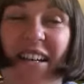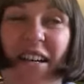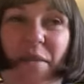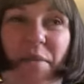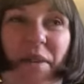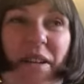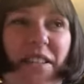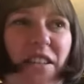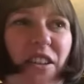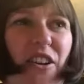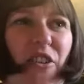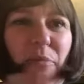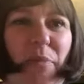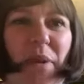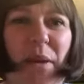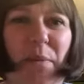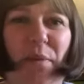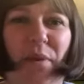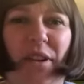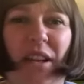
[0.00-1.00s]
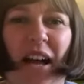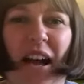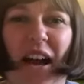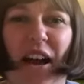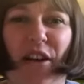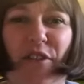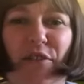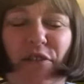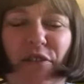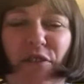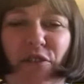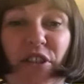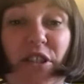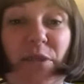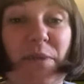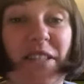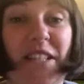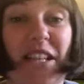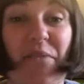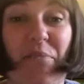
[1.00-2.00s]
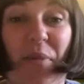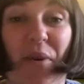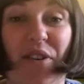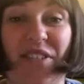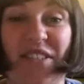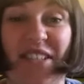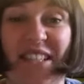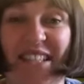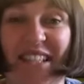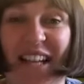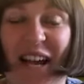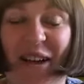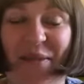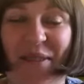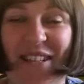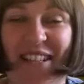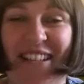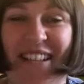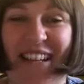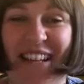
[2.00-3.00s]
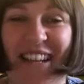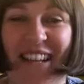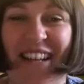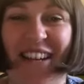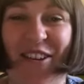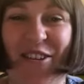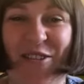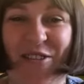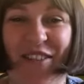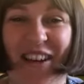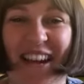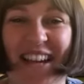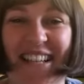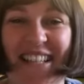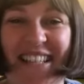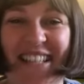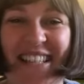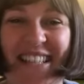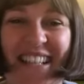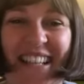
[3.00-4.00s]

because a lot of people have Christmas Eve boxes now. It's the craze.